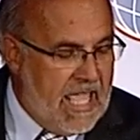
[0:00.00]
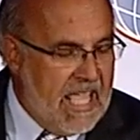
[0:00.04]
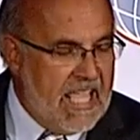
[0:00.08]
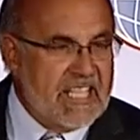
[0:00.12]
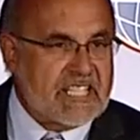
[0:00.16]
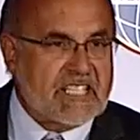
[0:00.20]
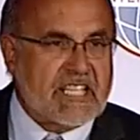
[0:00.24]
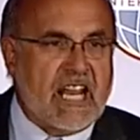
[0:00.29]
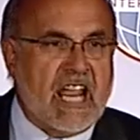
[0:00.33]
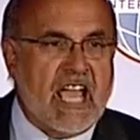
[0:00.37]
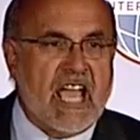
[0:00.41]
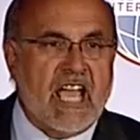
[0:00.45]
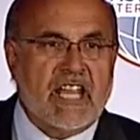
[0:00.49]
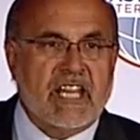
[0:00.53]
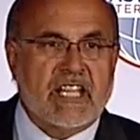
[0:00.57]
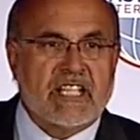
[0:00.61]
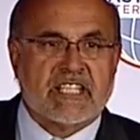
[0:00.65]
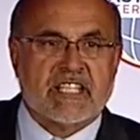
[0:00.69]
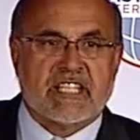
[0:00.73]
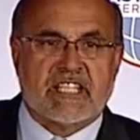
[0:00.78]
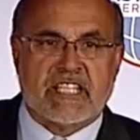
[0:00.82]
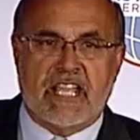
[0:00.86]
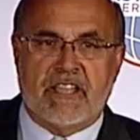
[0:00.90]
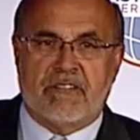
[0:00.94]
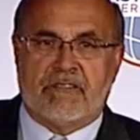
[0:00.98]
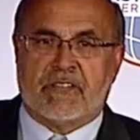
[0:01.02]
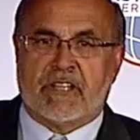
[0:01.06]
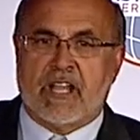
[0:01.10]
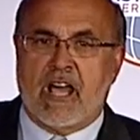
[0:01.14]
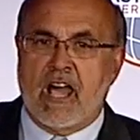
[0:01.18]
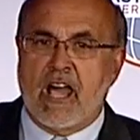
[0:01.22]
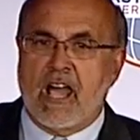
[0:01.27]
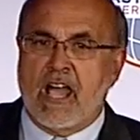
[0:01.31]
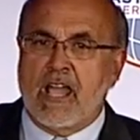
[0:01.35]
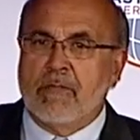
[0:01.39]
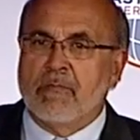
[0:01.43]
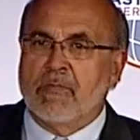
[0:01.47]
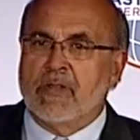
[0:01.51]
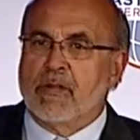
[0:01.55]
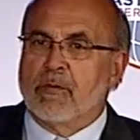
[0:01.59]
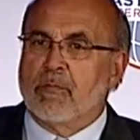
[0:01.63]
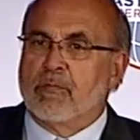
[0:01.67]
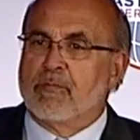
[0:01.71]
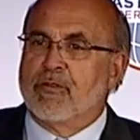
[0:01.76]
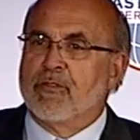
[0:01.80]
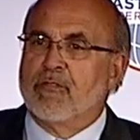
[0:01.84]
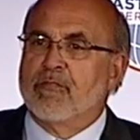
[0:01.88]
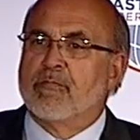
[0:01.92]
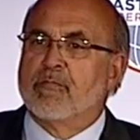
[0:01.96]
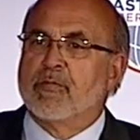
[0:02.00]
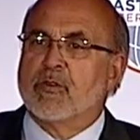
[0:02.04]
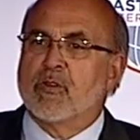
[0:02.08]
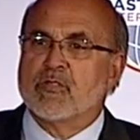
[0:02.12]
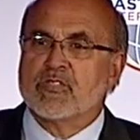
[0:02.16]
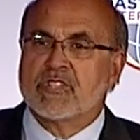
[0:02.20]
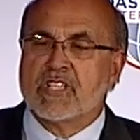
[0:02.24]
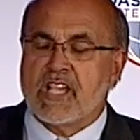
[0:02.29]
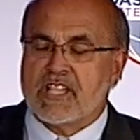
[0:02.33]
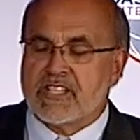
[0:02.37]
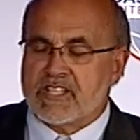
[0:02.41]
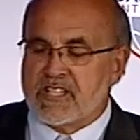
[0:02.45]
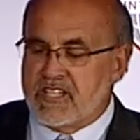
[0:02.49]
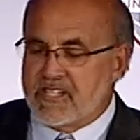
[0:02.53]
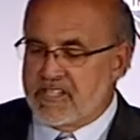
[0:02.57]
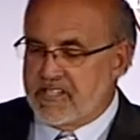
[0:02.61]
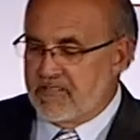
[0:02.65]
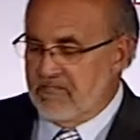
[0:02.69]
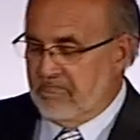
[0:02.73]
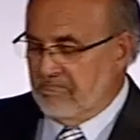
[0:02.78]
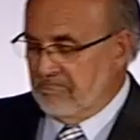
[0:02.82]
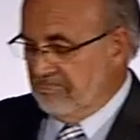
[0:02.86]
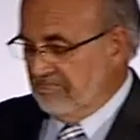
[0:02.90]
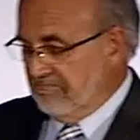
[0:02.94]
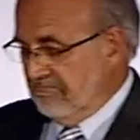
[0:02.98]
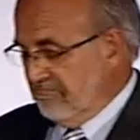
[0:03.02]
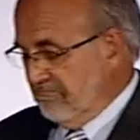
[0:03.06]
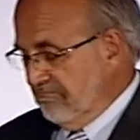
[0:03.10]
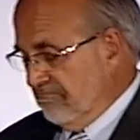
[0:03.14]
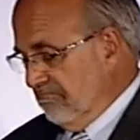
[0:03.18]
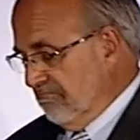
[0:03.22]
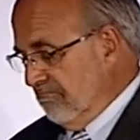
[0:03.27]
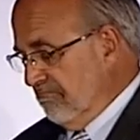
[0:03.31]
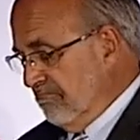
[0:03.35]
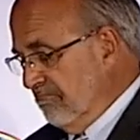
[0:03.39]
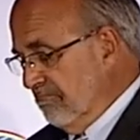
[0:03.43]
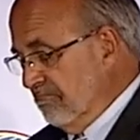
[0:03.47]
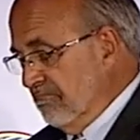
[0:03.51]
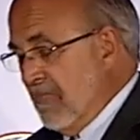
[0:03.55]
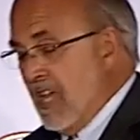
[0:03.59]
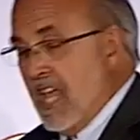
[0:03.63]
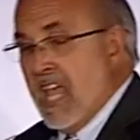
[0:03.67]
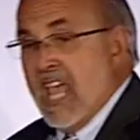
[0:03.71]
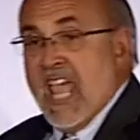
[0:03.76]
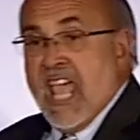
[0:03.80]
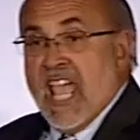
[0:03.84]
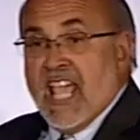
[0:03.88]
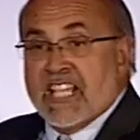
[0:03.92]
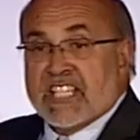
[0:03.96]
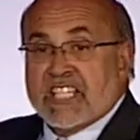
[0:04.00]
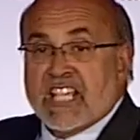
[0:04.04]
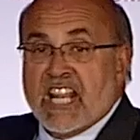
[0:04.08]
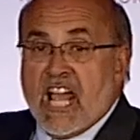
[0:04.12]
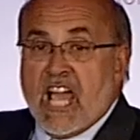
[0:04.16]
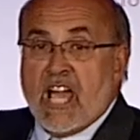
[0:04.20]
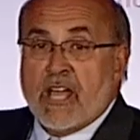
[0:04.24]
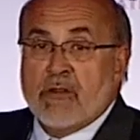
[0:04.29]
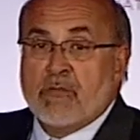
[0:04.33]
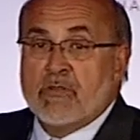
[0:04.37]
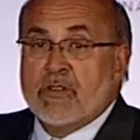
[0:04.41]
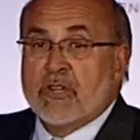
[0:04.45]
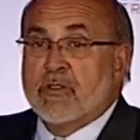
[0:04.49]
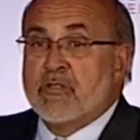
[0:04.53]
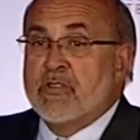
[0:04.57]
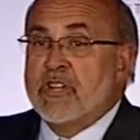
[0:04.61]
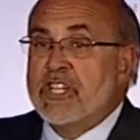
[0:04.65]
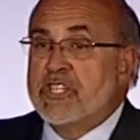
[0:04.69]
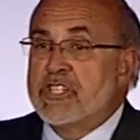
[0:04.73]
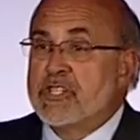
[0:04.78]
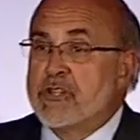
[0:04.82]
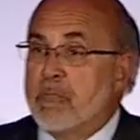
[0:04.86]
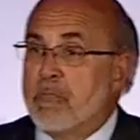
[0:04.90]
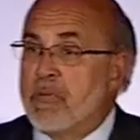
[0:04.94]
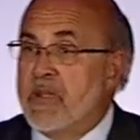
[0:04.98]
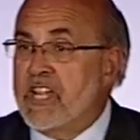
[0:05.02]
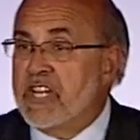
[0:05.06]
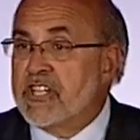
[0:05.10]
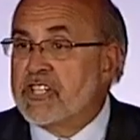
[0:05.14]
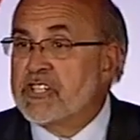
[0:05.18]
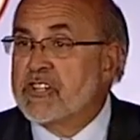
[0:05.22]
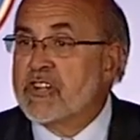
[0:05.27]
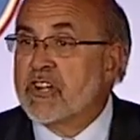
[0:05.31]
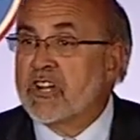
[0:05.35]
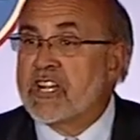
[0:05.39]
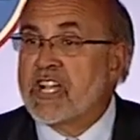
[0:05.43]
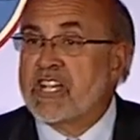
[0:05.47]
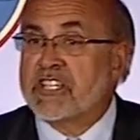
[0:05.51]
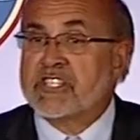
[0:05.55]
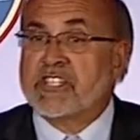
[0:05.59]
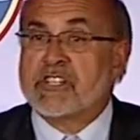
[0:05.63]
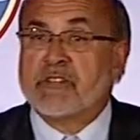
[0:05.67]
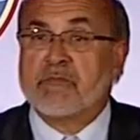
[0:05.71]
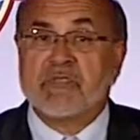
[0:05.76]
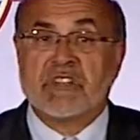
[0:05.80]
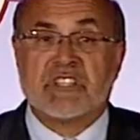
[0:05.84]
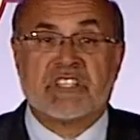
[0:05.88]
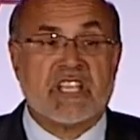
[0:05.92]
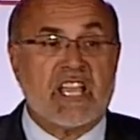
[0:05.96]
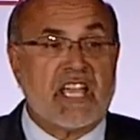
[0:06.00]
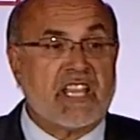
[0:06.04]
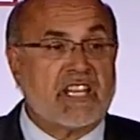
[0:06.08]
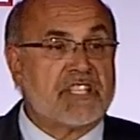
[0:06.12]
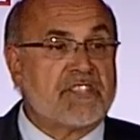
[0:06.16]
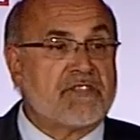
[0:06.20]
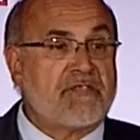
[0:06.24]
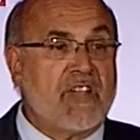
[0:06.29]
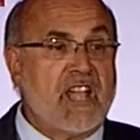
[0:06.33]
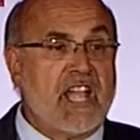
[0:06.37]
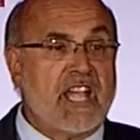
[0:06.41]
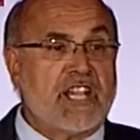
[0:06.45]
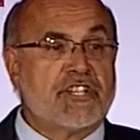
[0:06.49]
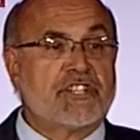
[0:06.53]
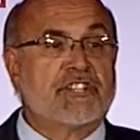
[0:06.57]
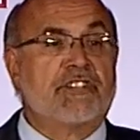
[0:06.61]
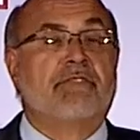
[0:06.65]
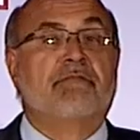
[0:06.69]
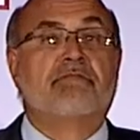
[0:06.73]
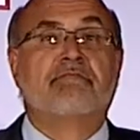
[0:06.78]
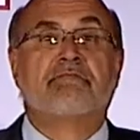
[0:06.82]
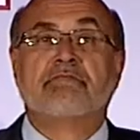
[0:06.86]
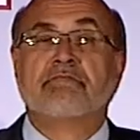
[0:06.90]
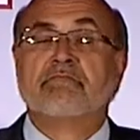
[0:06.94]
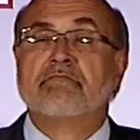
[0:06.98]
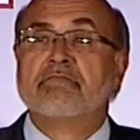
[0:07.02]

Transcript: Is it how to save time and improve processes? Is it how to increase your patient or customer satisfaction?